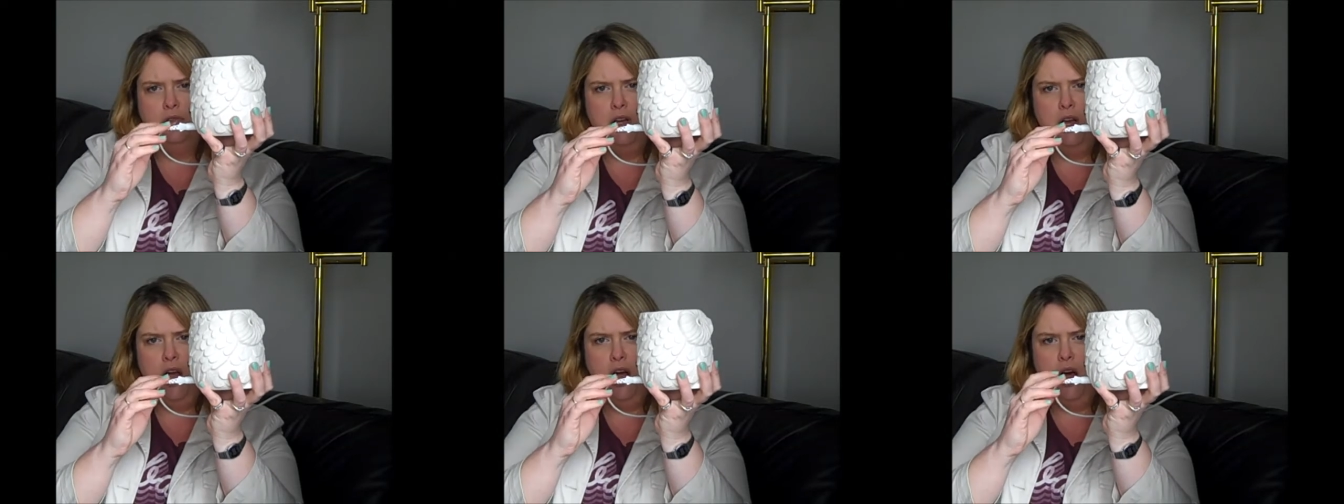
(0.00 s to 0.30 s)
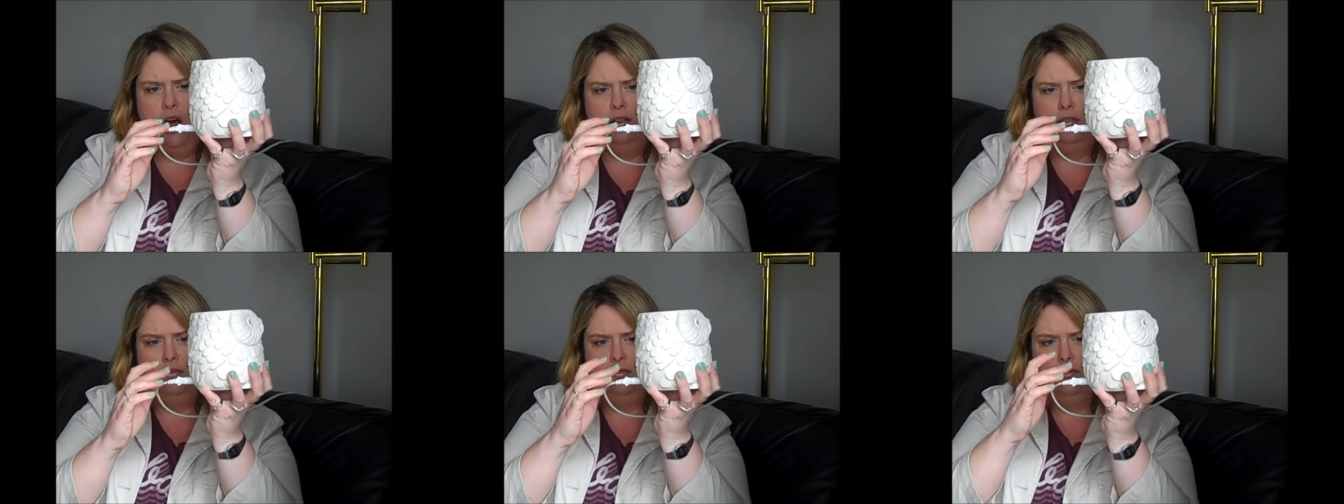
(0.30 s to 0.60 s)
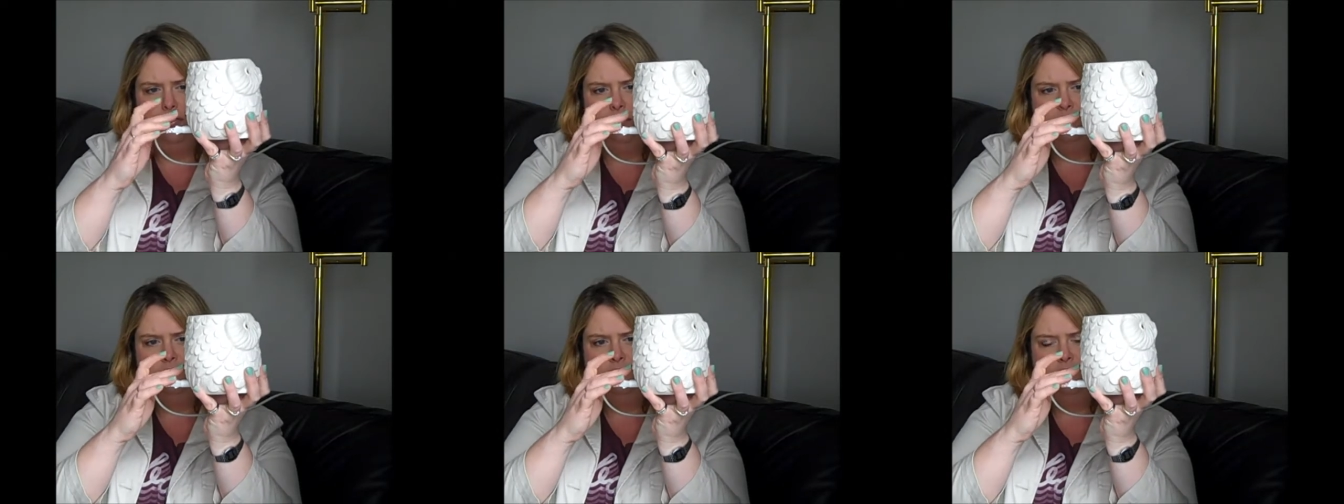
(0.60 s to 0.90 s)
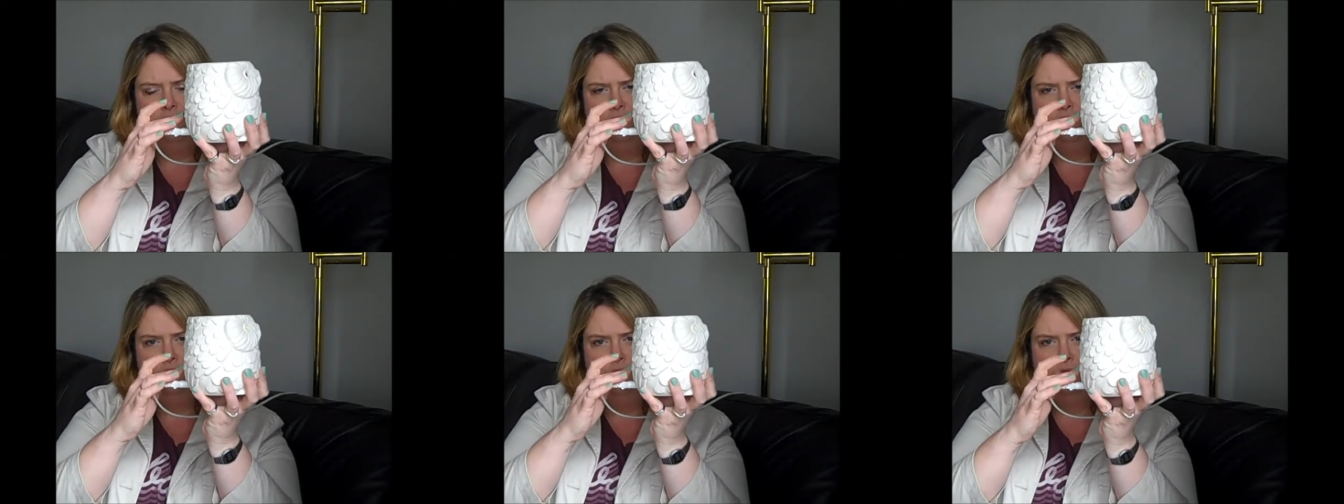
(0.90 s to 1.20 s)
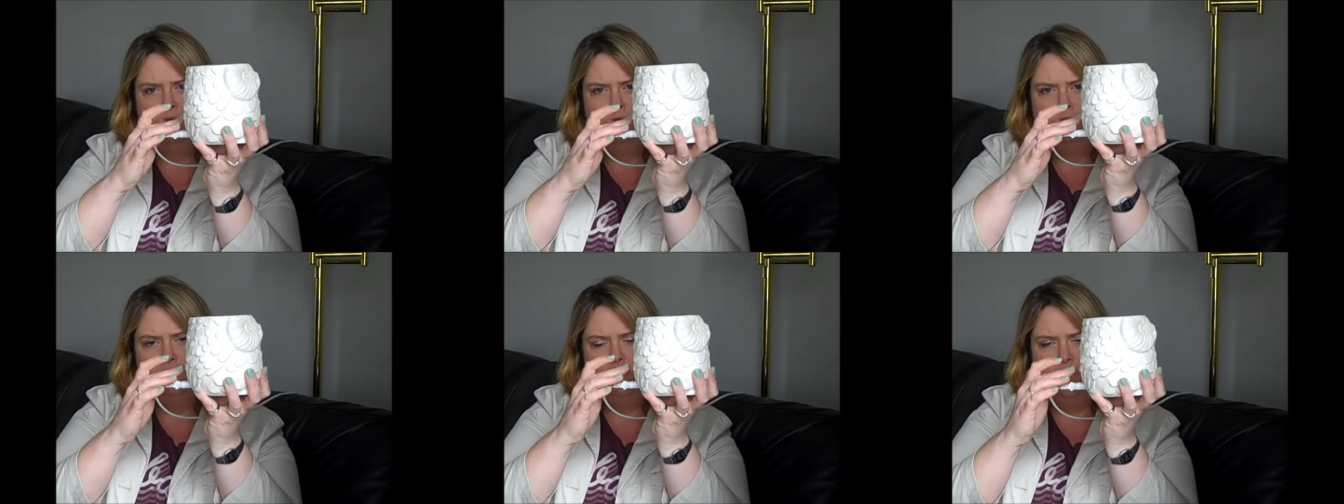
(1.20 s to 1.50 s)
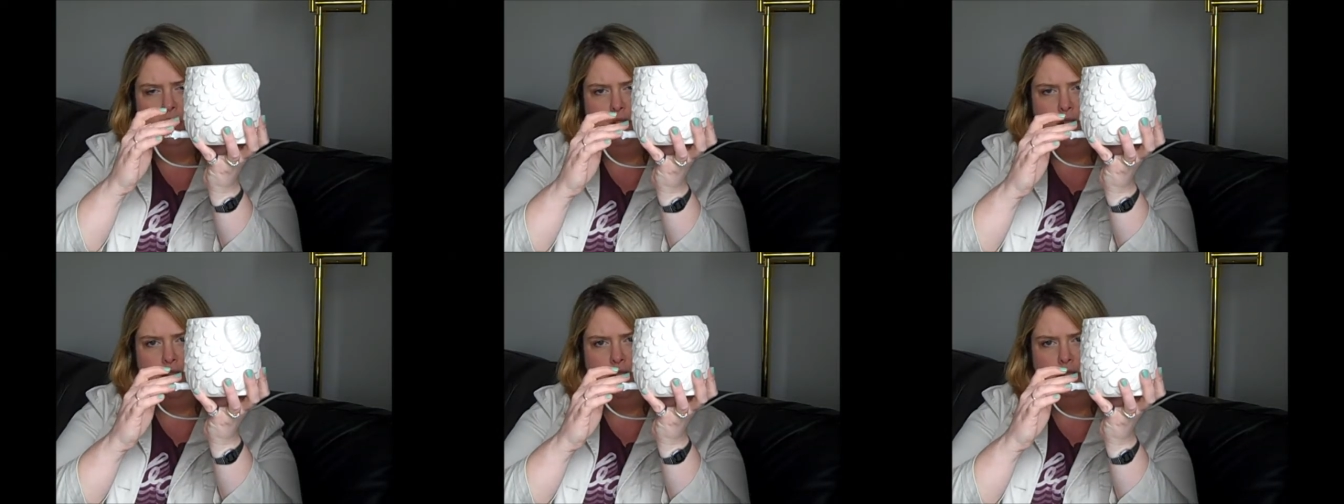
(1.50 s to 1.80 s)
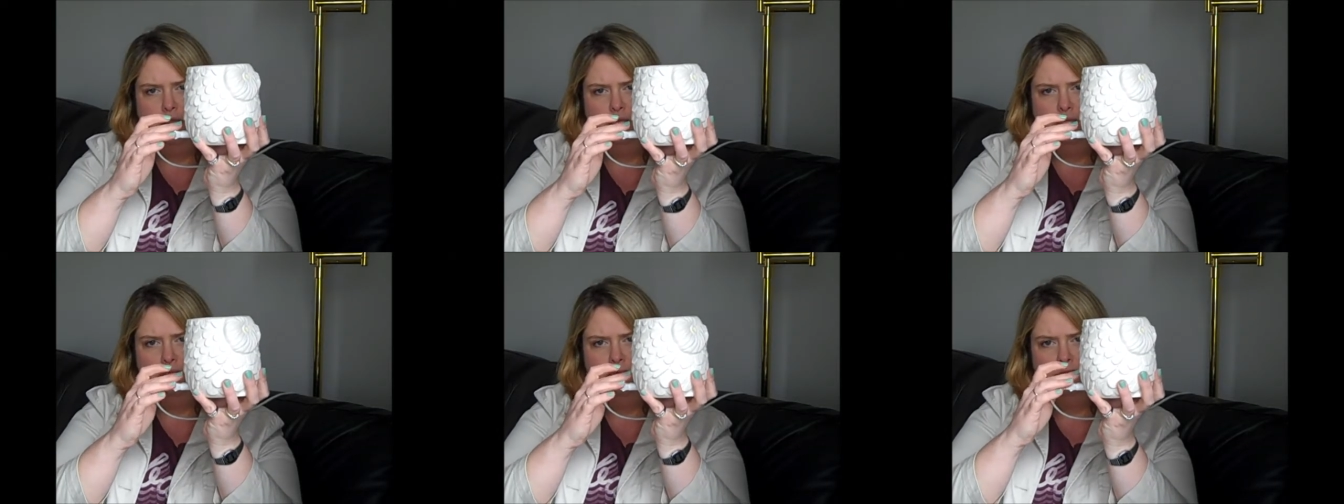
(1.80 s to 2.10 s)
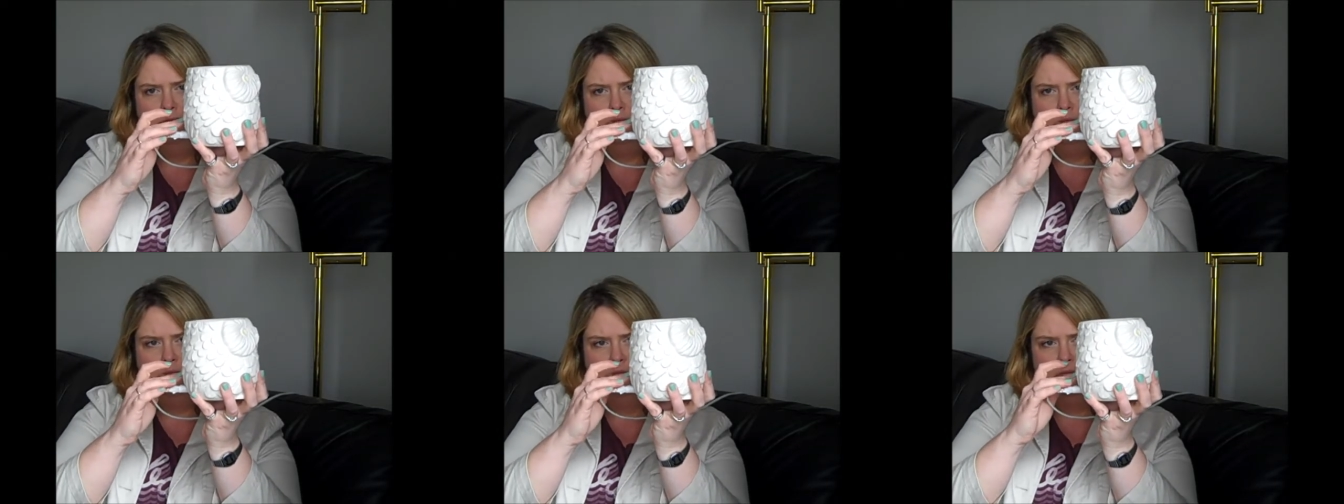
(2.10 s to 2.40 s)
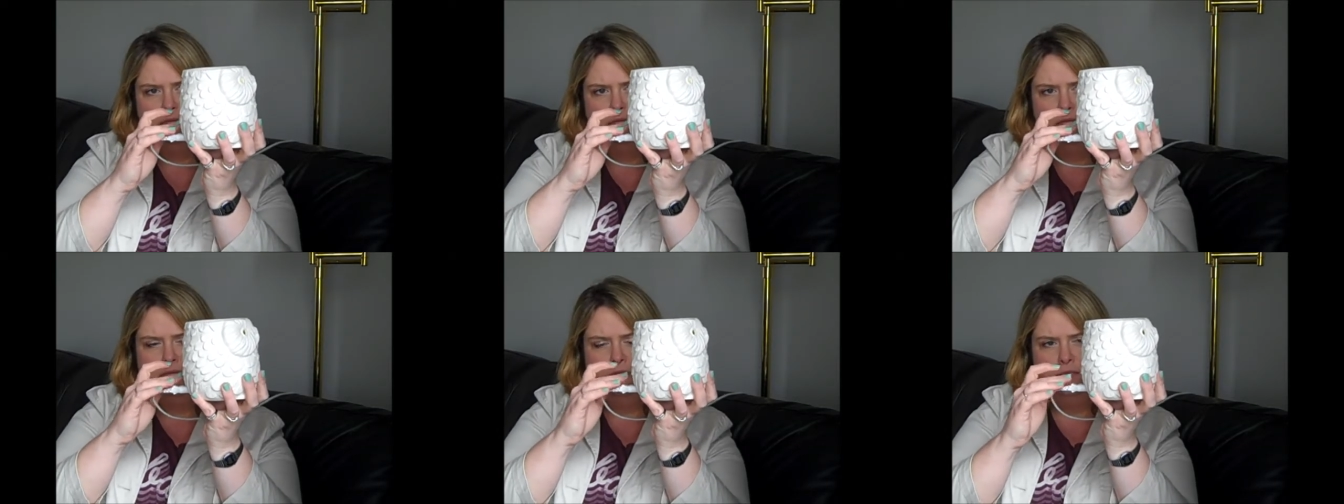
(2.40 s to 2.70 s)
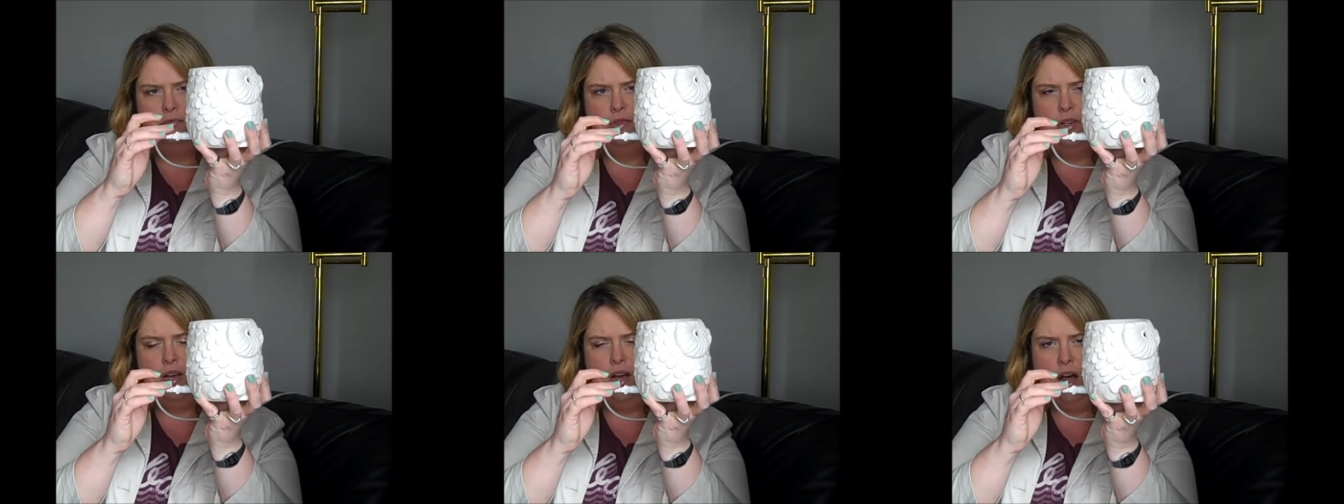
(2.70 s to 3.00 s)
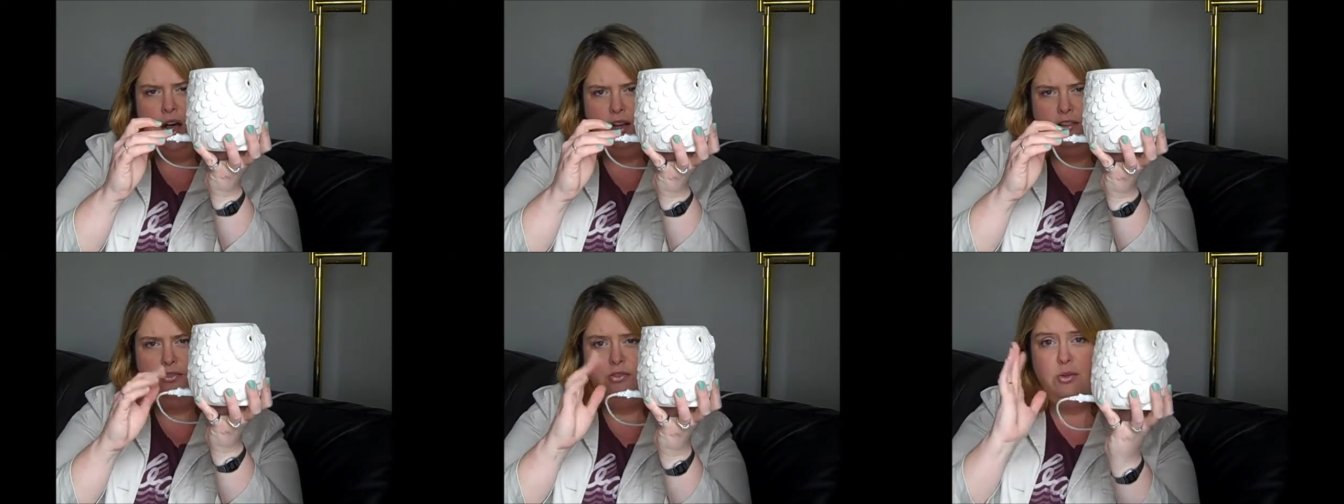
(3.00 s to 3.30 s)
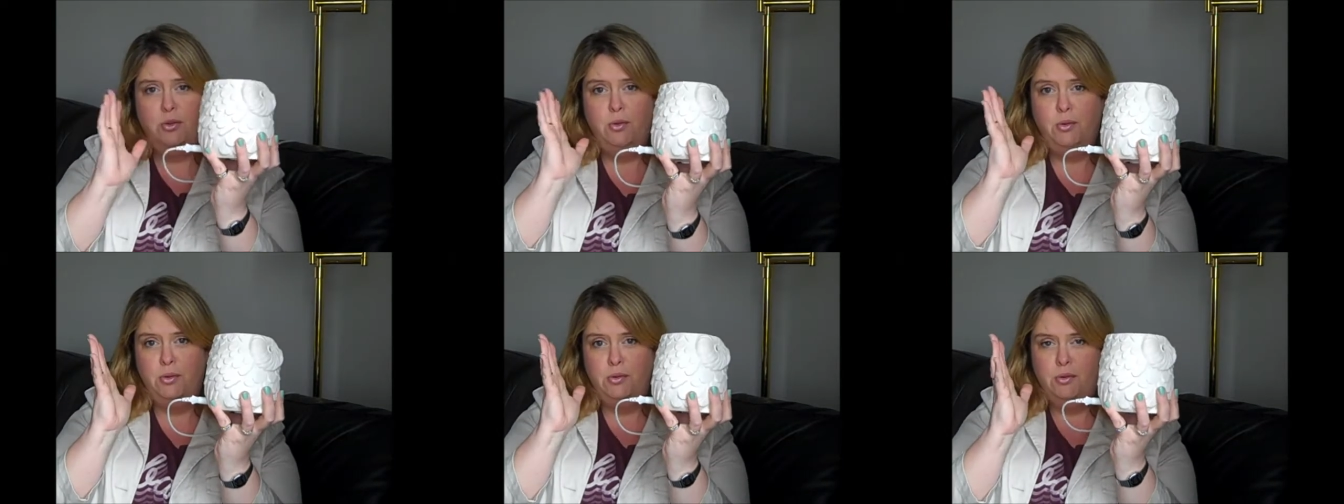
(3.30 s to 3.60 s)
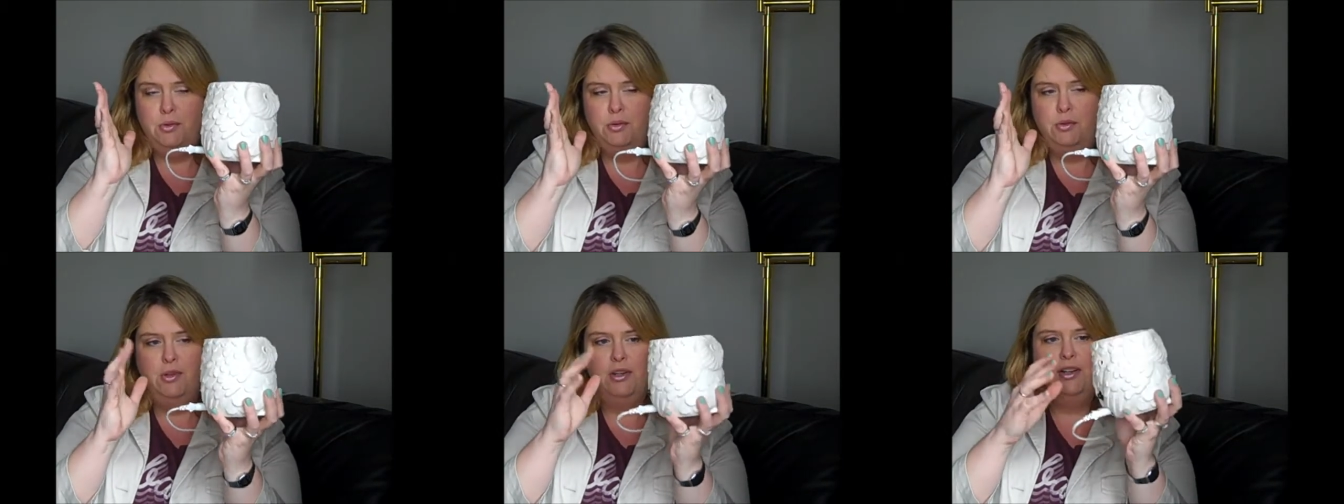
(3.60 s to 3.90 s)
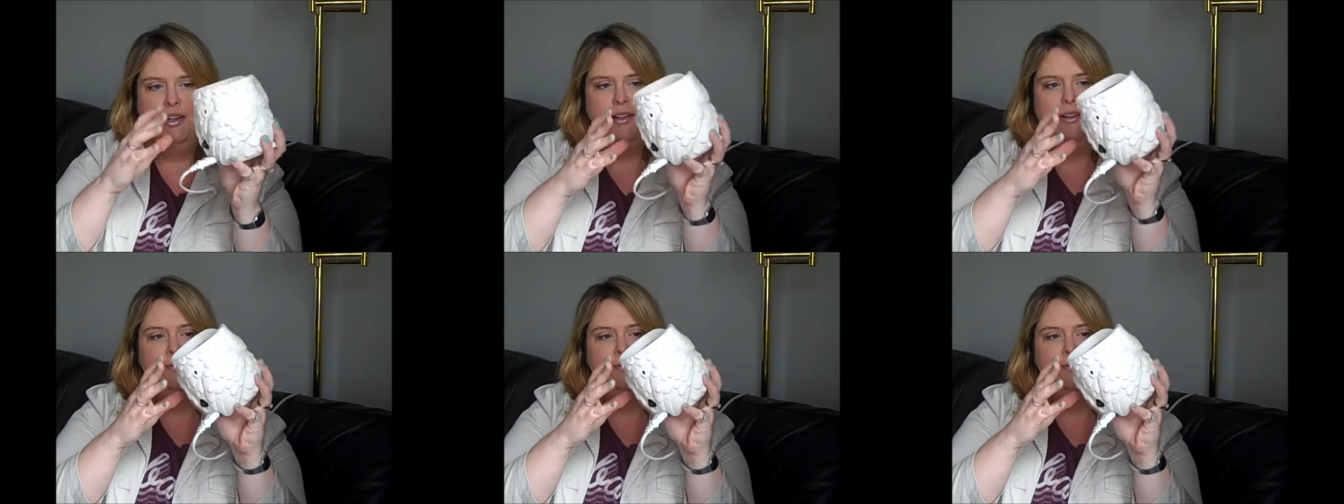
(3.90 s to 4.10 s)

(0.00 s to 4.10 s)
off, on, off. Woo.